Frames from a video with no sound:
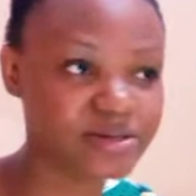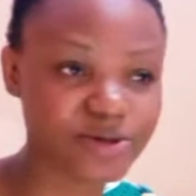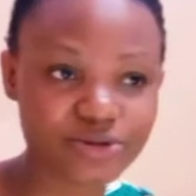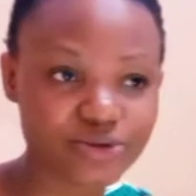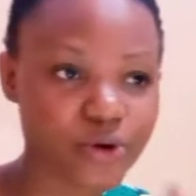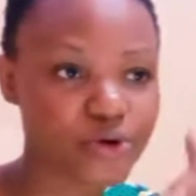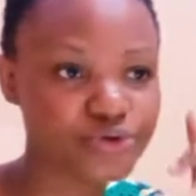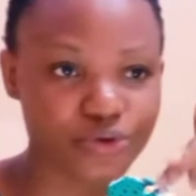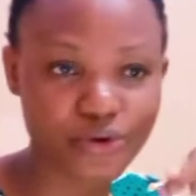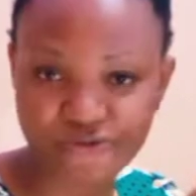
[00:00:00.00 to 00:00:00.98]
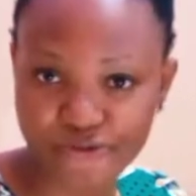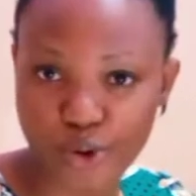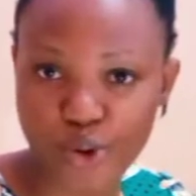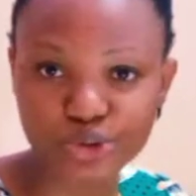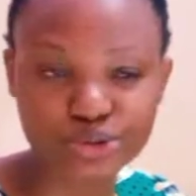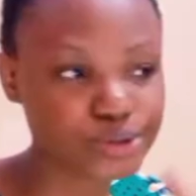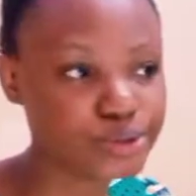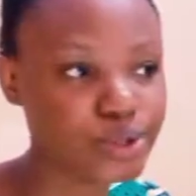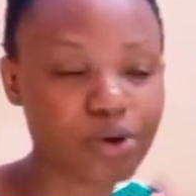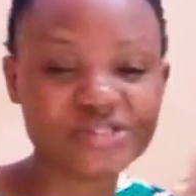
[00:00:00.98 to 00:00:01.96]
just call you on phone
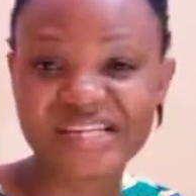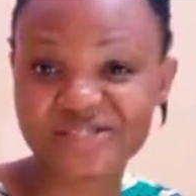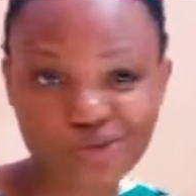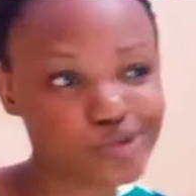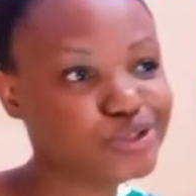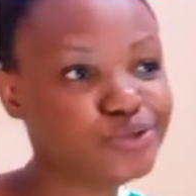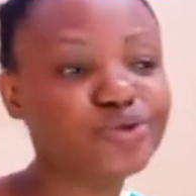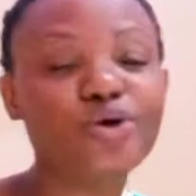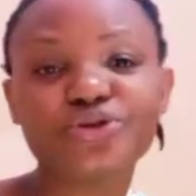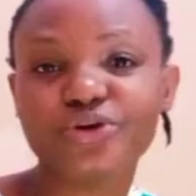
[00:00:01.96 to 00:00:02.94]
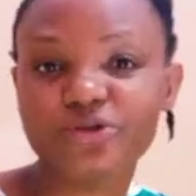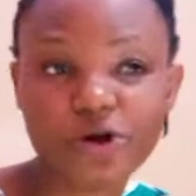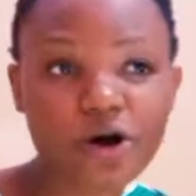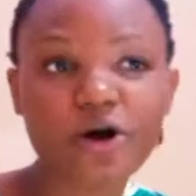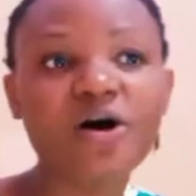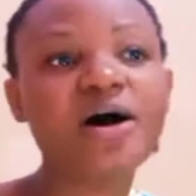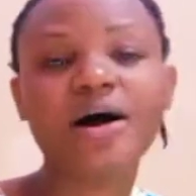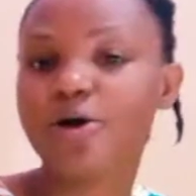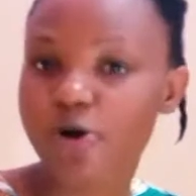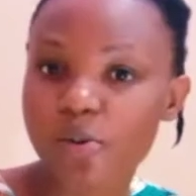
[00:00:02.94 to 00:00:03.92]
or send someone to knock your door.
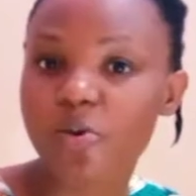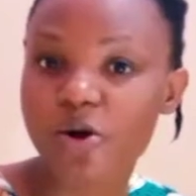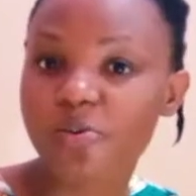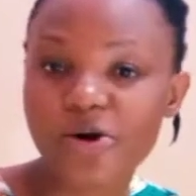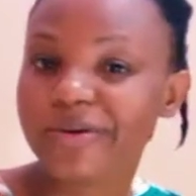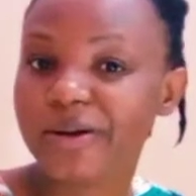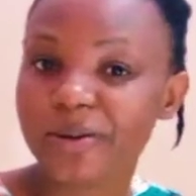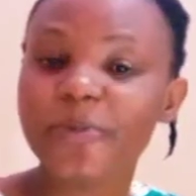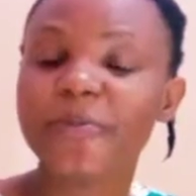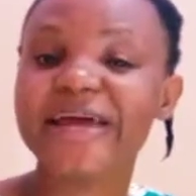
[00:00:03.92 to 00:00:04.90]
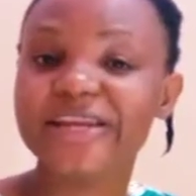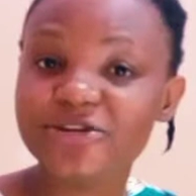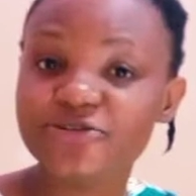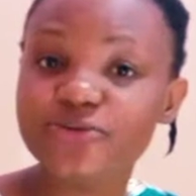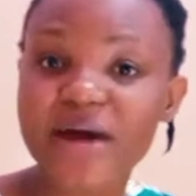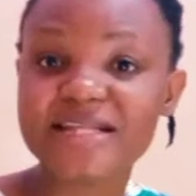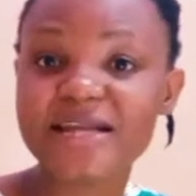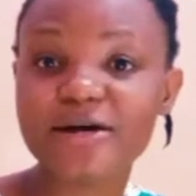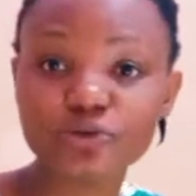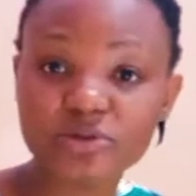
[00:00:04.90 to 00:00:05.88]
Come, I need you right
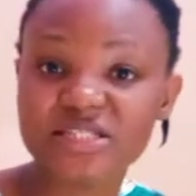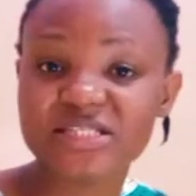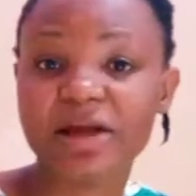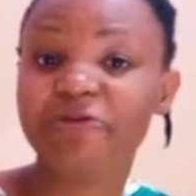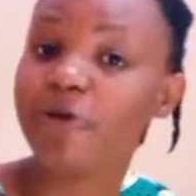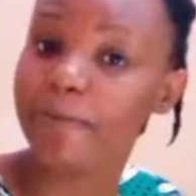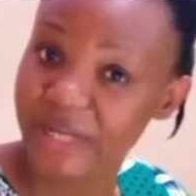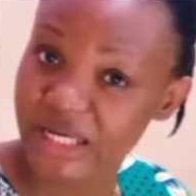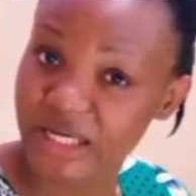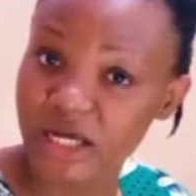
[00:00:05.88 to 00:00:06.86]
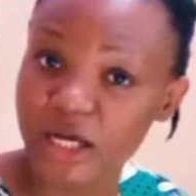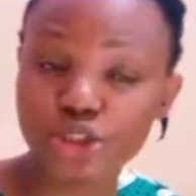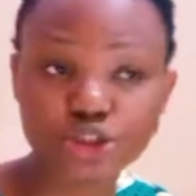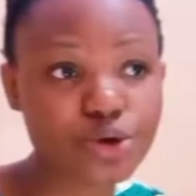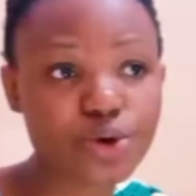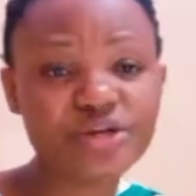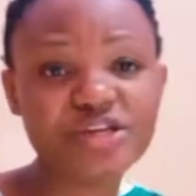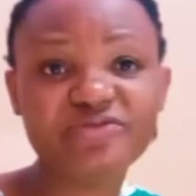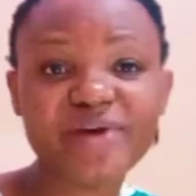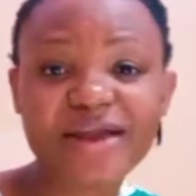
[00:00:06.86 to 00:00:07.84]
now, do this thing for me. So
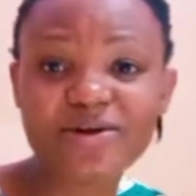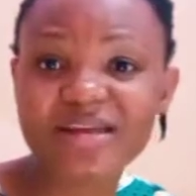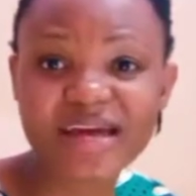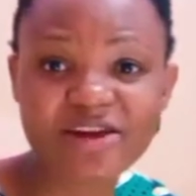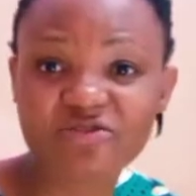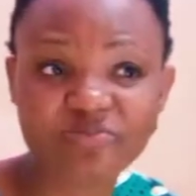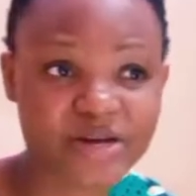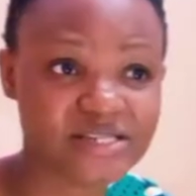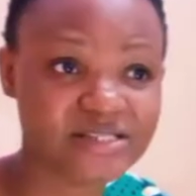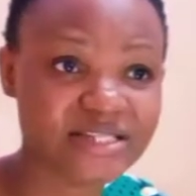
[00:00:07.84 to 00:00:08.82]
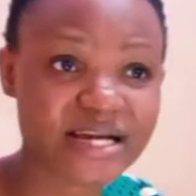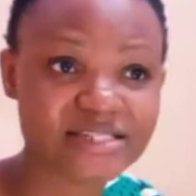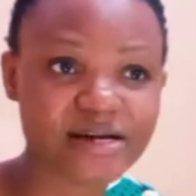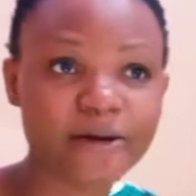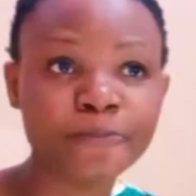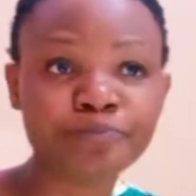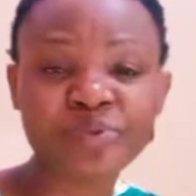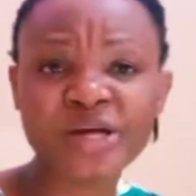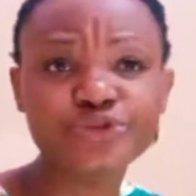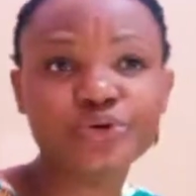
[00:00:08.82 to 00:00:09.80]
if you are not the kind of person that
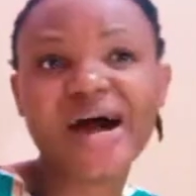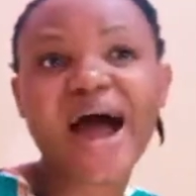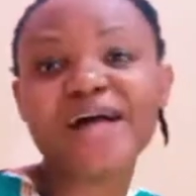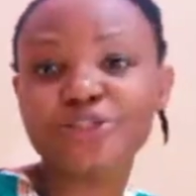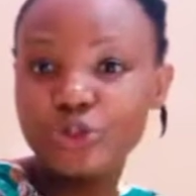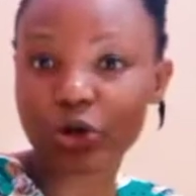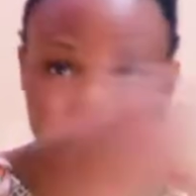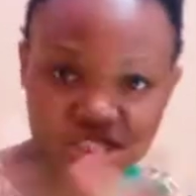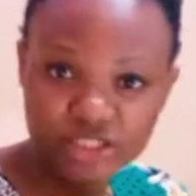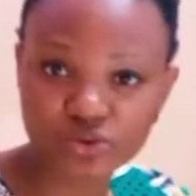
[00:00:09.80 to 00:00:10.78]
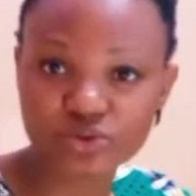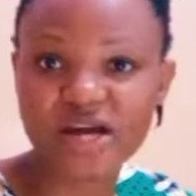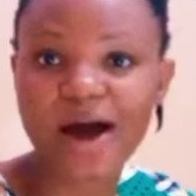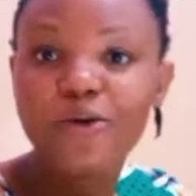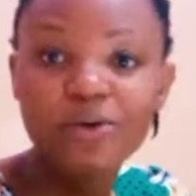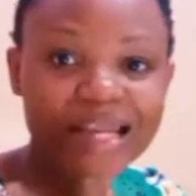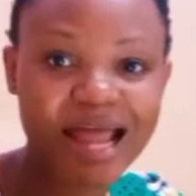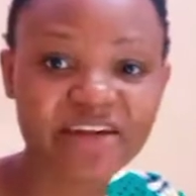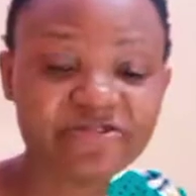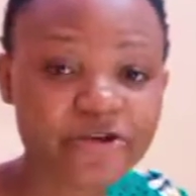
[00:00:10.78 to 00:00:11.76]
you can adjust to their own
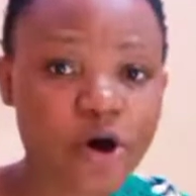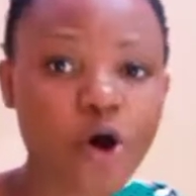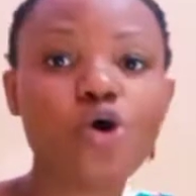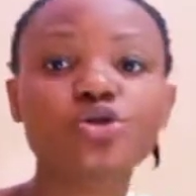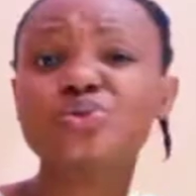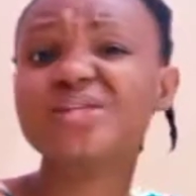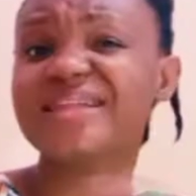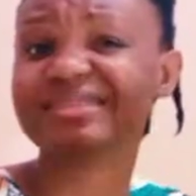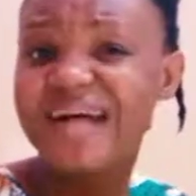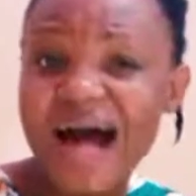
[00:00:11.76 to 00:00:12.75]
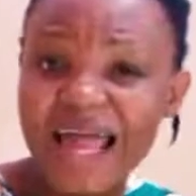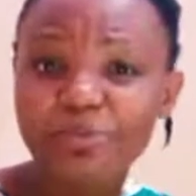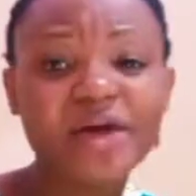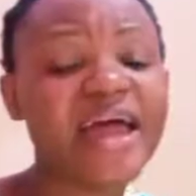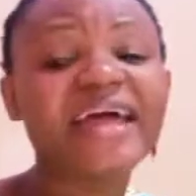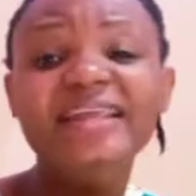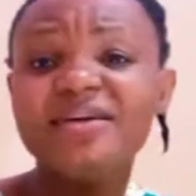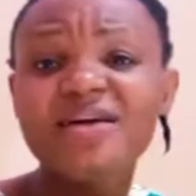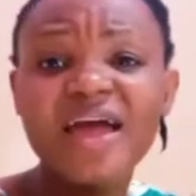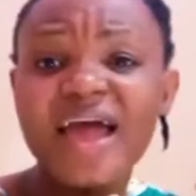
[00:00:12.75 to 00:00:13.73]
life or to their time
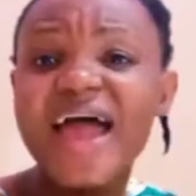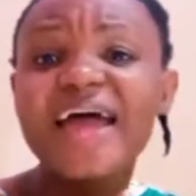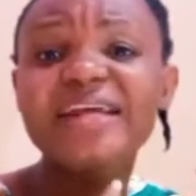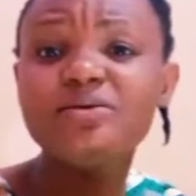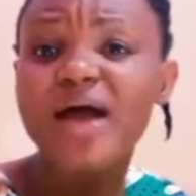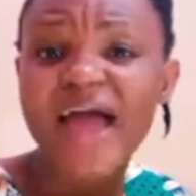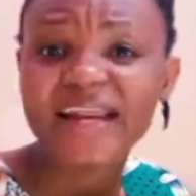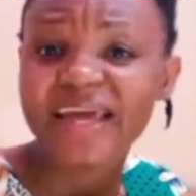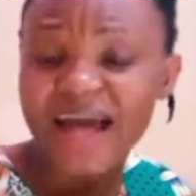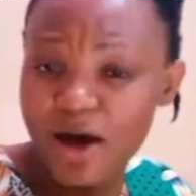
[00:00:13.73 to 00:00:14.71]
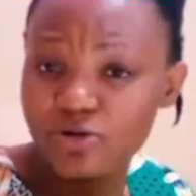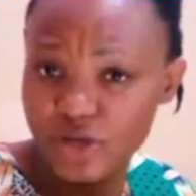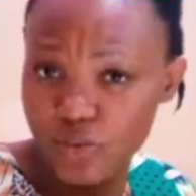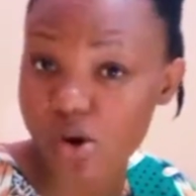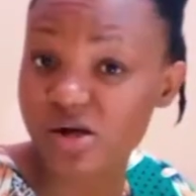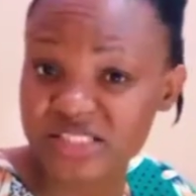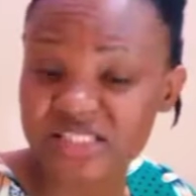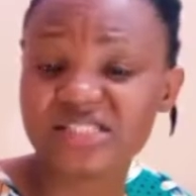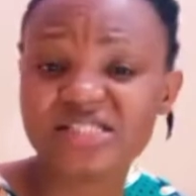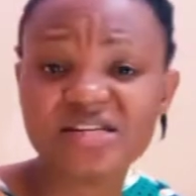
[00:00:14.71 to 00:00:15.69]
anyhow they want
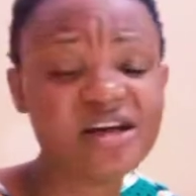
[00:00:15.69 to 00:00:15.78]
it,